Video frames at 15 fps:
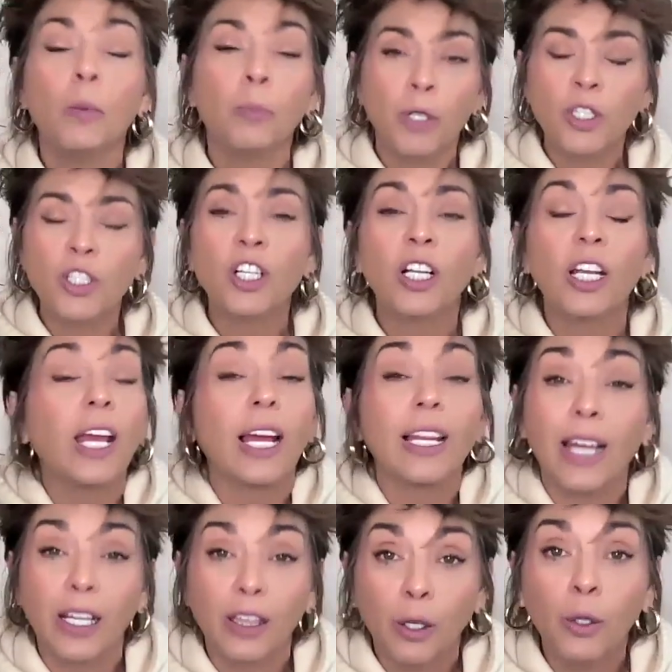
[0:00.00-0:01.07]
Personally, I
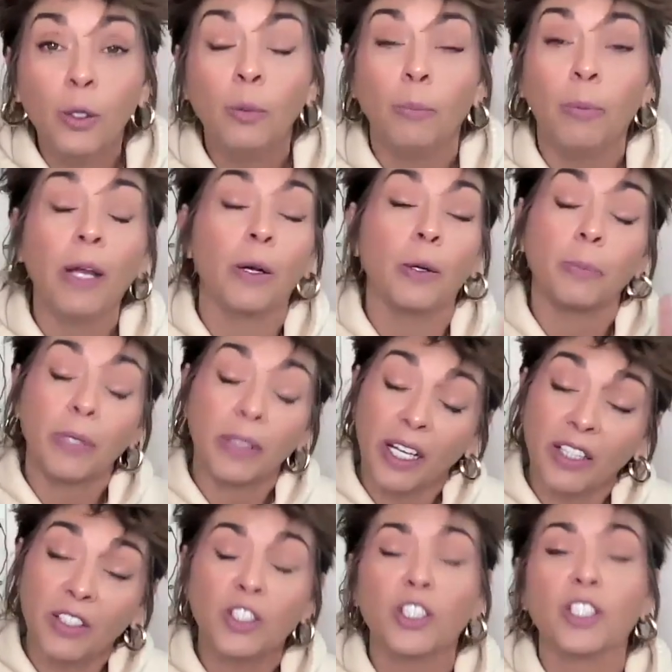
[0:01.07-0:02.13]
like the hoop better, but
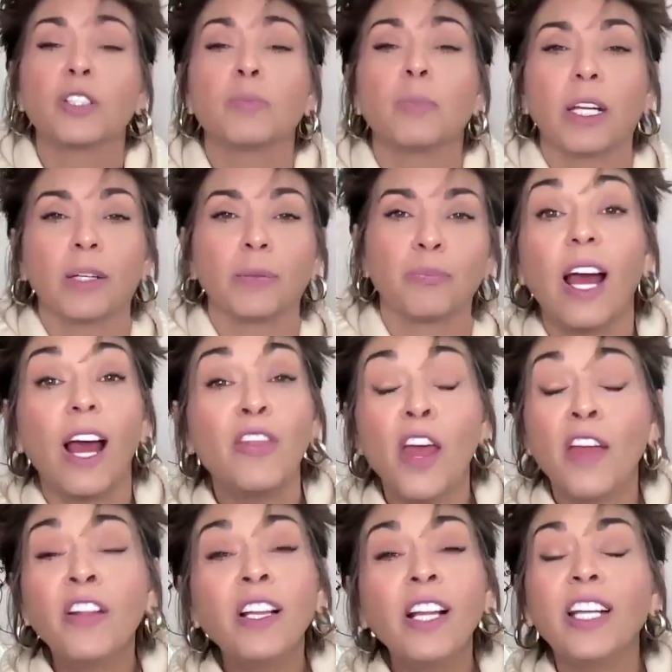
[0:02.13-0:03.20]
that's just me. And
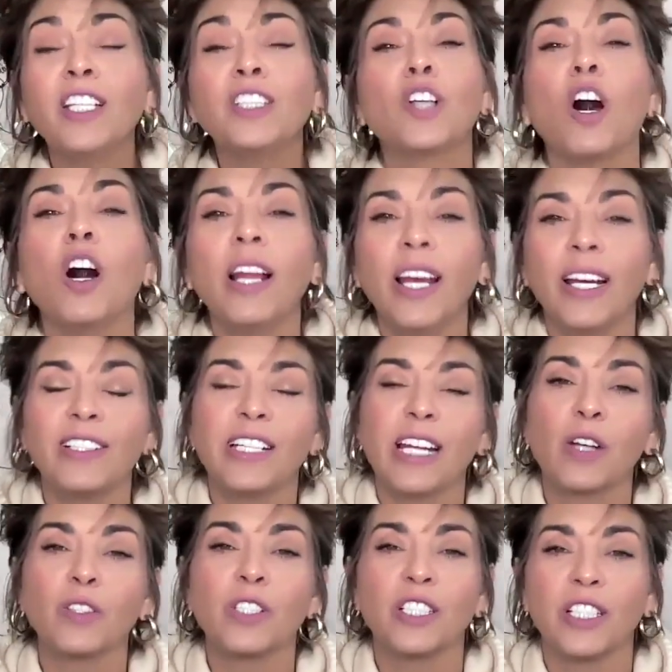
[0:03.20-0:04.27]
then the ladies all head
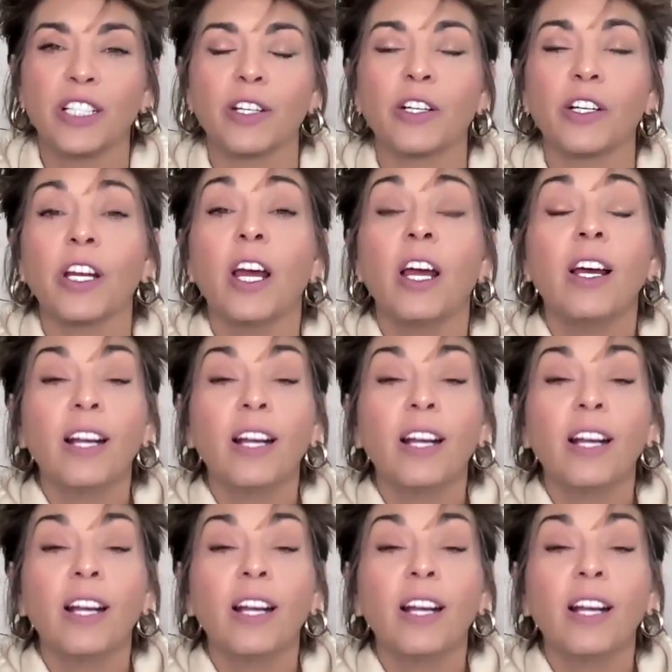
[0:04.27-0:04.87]
down to dinner.